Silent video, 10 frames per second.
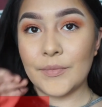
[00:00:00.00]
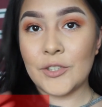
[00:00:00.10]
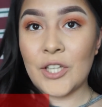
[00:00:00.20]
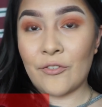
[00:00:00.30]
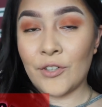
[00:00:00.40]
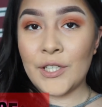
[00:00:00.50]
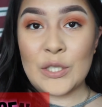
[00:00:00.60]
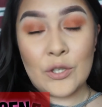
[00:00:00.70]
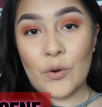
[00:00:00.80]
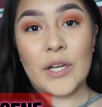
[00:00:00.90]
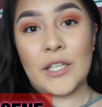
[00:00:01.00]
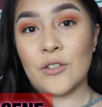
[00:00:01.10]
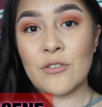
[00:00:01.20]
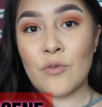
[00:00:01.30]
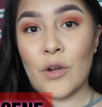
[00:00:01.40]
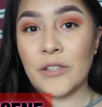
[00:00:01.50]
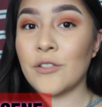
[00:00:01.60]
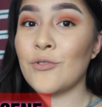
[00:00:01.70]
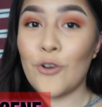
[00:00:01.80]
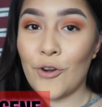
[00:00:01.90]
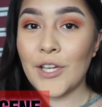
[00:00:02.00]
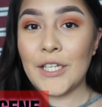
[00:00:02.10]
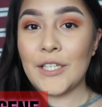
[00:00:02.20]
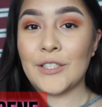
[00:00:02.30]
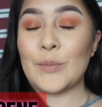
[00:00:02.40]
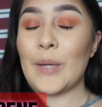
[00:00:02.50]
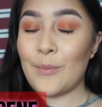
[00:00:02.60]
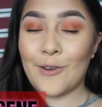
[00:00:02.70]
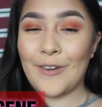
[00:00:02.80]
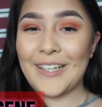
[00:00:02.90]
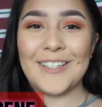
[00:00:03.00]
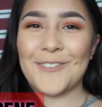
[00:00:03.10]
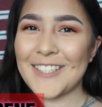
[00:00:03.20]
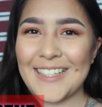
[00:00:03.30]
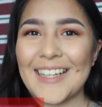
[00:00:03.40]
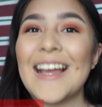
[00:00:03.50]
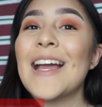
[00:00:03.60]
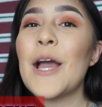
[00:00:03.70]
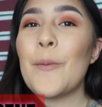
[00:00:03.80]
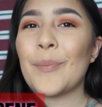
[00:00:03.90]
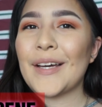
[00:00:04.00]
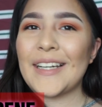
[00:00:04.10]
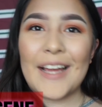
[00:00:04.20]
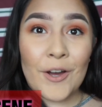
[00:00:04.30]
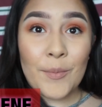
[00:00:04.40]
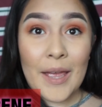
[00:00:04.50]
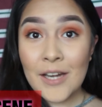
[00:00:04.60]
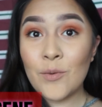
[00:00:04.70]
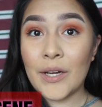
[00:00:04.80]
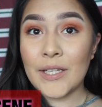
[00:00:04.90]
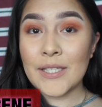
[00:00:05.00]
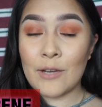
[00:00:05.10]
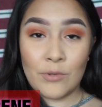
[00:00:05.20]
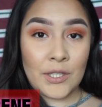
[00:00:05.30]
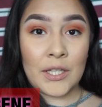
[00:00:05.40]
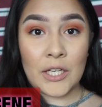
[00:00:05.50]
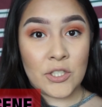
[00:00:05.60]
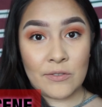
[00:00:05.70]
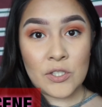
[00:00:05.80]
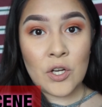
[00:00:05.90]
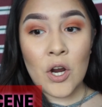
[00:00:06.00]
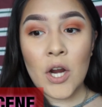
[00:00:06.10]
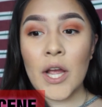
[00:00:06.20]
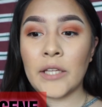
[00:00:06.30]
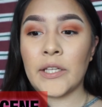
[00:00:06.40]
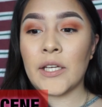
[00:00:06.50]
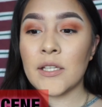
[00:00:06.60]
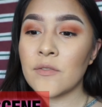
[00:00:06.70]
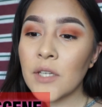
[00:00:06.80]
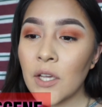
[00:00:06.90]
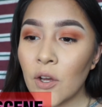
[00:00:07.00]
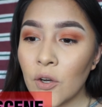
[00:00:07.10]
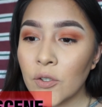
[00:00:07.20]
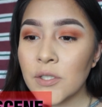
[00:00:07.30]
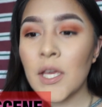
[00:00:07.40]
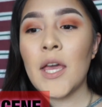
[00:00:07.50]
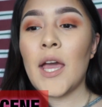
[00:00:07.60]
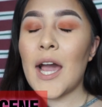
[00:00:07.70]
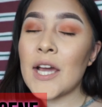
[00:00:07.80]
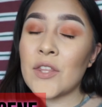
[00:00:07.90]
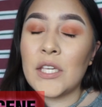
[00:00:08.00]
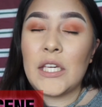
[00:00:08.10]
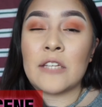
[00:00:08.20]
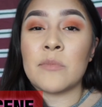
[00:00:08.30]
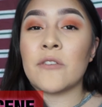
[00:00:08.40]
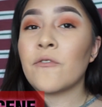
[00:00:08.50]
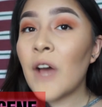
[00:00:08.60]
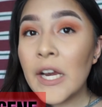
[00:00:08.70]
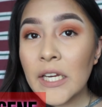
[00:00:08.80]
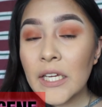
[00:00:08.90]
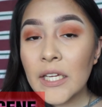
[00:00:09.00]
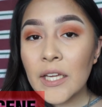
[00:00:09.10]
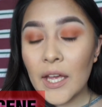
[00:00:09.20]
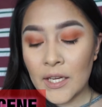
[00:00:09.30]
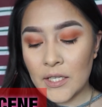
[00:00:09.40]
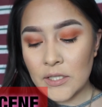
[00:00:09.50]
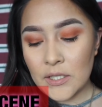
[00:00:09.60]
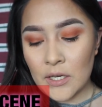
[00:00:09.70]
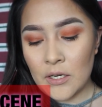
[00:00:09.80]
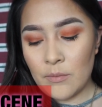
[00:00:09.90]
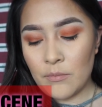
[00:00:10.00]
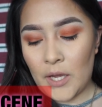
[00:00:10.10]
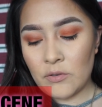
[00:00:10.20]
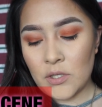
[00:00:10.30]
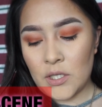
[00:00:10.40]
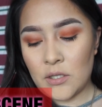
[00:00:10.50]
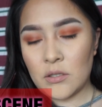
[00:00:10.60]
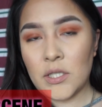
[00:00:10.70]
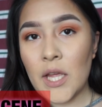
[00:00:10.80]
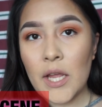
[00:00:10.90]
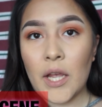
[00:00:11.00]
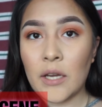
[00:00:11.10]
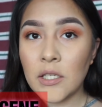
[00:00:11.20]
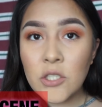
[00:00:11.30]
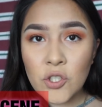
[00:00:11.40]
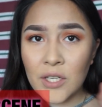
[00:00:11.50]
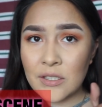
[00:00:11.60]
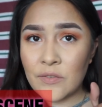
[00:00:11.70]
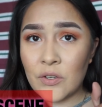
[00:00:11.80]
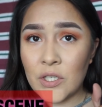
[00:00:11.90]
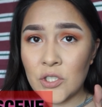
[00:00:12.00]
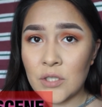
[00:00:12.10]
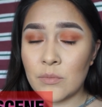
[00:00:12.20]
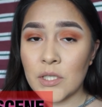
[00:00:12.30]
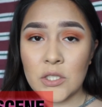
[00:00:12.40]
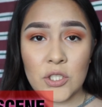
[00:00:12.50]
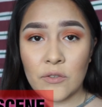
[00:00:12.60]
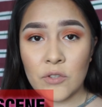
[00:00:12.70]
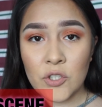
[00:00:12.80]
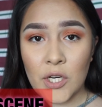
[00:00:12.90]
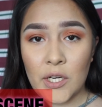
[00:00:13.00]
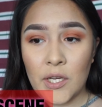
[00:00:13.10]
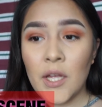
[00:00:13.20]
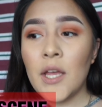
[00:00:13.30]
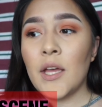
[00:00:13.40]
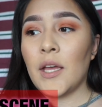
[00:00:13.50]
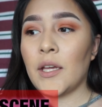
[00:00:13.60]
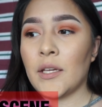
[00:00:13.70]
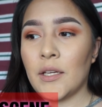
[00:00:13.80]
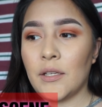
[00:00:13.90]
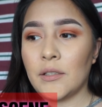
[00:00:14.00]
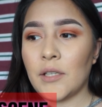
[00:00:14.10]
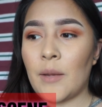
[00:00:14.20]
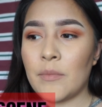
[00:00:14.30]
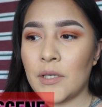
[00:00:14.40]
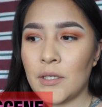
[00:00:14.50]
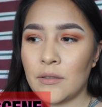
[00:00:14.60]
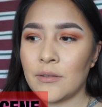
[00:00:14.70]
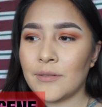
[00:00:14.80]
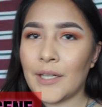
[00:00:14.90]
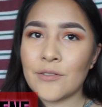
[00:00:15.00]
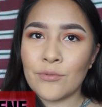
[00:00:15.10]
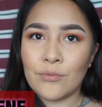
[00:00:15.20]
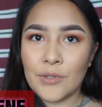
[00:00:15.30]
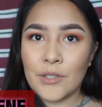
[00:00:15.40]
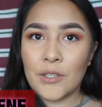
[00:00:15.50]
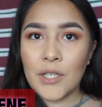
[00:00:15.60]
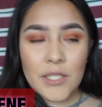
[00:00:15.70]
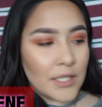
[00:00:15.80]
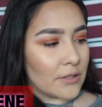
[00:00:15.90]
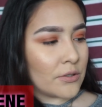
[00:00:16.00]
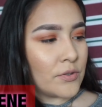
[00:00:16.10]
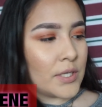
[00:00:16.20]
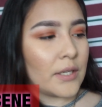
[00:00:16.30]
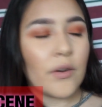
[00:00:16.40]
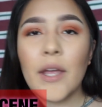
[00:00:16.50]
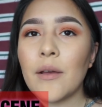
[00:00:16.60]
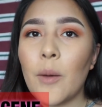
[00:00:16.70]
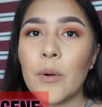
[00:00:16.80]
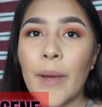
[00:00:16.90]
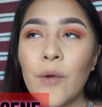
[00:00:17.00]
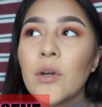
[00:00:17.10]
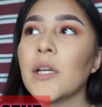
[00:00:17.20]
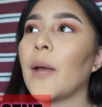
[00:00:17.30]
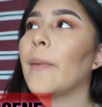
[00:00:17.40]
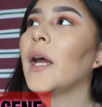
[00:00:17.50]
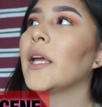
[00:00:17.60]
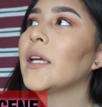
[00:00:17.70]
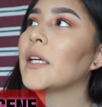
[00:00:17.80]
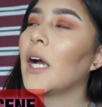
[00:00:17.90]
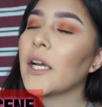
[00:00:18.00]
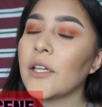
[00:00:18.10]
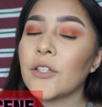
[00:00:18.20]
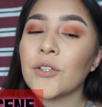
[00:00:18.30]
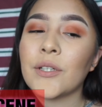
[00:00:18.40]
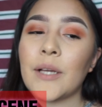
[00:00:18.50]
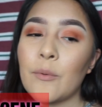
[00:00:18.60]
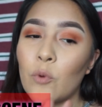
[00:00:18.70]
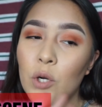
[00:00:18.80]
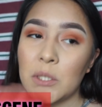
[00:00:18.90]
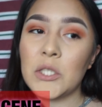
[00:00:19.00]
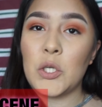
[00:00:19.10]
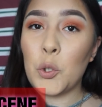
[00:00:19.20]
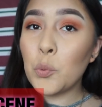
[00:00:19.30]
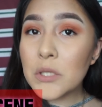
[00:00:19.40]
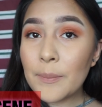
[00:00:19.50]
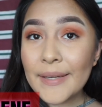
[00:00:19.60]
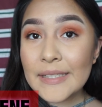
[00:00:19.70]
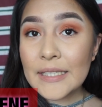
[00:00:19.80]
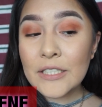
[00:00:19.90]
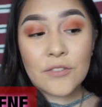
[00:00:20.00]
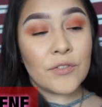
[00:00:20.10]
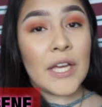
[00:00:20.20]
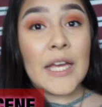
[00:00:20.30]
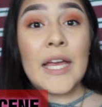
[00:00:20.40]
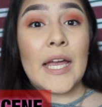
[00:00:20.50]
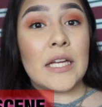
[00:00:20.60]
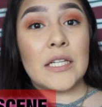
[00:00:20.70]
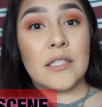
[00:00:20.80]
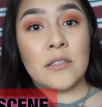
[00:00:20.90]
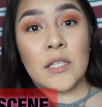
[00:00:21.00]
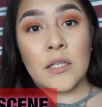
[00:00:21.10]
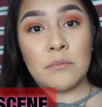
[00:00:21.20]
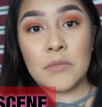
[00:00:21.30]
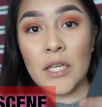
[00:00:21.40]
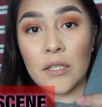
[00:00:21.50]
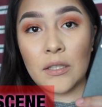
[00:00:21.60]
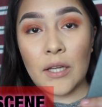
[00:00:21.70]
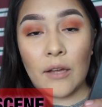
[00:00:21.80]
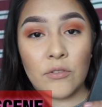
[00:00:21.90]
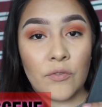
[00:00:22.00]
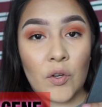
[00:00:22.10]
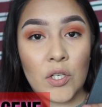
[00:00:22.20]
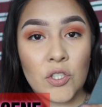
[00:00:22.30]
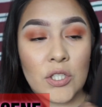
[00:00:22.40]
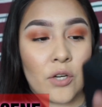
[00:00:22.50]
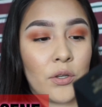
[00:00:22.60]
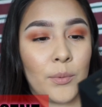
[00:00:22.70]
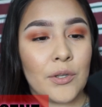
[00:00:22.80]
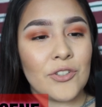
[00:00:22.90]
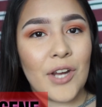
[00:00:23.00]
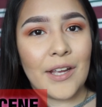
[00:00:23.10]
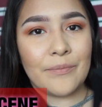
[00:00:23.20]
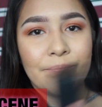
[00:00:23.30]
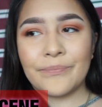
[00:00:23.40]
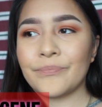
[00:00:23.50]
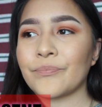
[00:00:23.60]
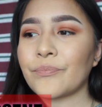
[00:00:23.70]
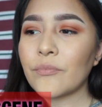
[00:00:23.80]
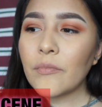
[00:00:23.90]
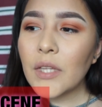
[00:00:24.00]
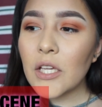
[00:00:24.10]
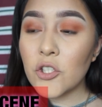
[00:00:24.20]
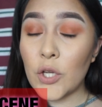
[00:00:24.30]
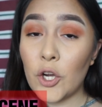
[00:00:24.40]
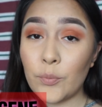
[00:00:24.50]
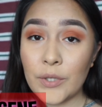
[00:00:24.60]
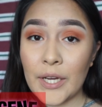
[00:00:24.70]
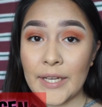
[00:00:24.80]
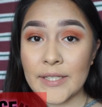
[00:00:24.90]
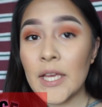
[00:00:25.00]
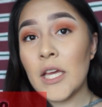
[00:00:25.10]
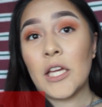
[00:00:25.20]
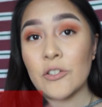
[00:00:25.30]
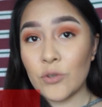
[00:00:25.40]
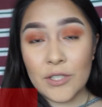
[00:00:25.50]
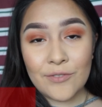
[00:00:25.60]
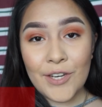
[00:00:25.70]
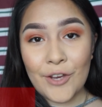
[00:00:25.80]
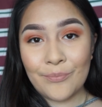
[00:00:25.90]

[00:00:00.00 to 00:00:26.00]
Jeffree, you know I need those coins. You know I need to pay my rent. No, I'm just kidding. But anyways, I really like Jeffree Star. I like his videos. I think he can be funny. And I was like, dang, I need to try this foundation because Jeffree tried it. And I mean, that's a really good idea. So I was like, okay, I'm gonna buy one. I bought it. Got here. Wrote a little note to myself. And yeah, I have the foundation now and I'm gonna try it. So I hope you guys enjoy this video.